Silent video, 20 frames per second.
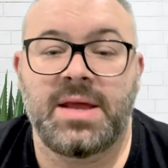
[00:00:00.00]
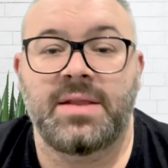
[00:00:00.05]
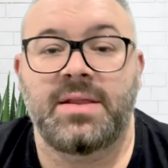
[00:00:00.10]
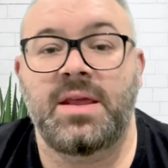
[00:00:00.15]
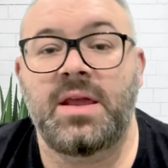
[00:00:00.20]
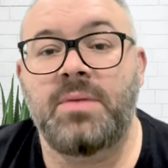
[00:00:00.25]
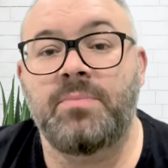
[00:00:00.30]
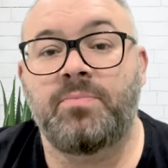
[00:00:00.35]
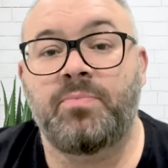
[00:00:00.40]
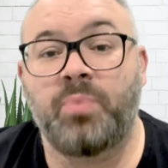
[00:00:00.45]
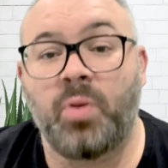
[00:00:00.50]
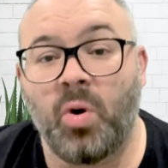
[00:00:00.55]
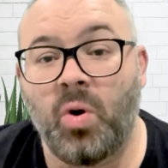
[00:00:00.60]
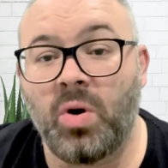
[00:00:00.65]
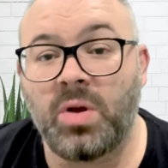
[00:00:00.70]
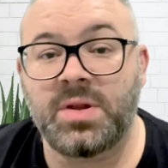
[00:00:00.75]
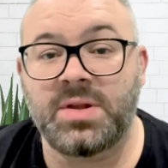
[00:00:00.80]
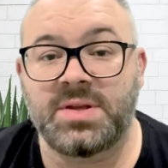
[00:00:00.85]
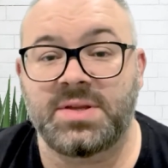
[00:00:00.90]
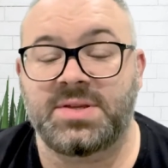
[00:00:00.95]
The
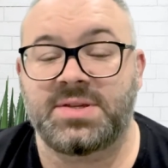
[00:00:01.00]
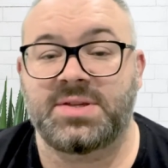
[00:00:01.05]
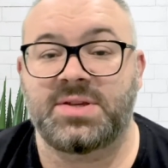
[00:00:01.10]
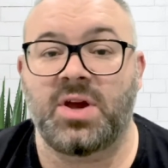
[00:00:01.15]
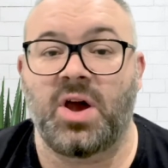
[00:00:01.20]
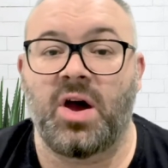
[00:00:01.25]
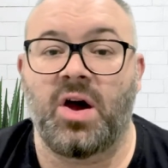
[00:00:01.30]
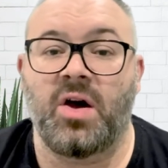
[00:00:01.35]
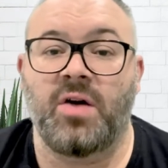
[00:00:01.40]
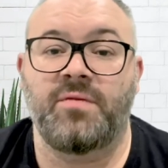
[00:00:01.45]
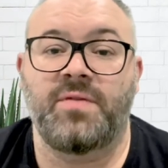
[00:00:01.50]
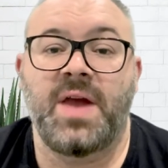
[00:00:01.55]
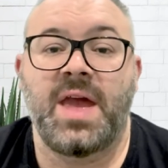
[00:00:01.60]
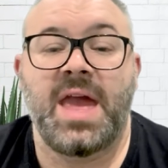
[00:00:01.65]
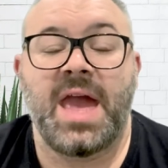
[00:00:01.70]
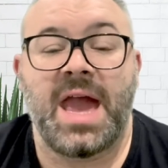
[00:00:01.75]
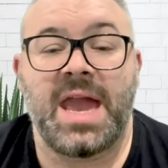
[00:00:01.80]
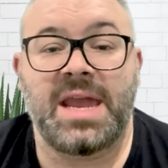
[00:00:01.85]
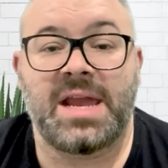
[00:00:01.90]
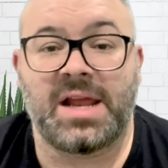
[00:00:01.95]
importance of
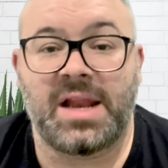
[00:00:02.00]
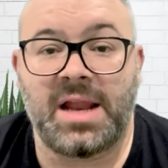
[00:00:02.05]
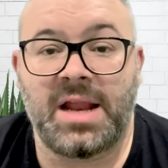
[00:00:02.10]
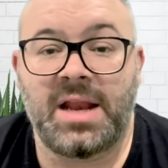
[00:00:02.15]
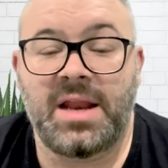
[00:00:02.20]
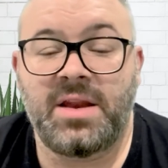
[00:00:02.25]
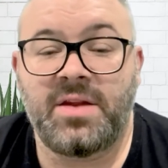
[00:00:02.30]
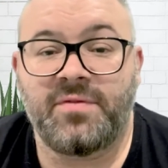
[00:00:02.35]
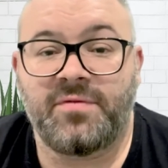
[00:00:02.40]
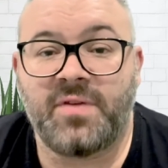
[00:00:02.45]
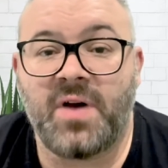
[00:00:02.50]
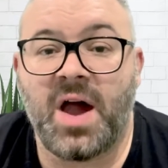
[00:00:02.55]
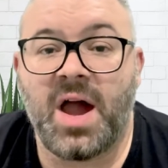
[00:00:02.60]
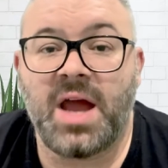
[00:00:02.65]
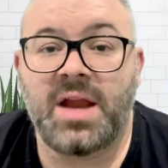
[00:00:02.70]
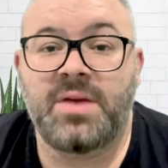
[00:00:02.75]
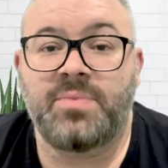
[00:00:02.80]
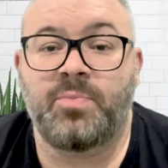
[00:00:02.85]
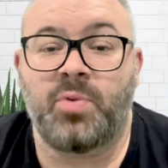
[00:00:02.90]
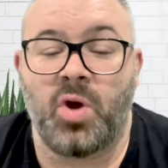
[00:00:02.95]
a clearly
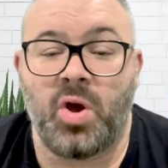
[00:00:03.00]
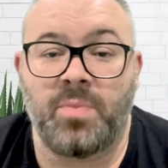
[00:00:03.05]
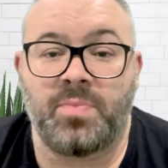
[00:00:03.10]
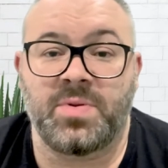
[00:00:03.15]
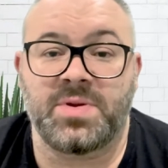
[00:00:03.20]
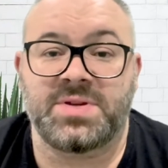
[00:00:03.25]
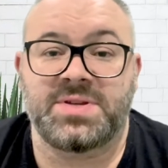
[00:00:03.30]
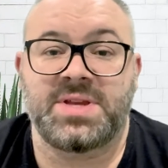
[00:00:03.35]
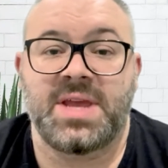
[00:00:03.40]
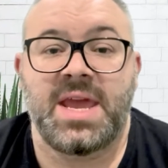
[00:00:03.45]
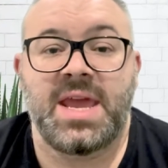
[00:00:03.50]
defined purpose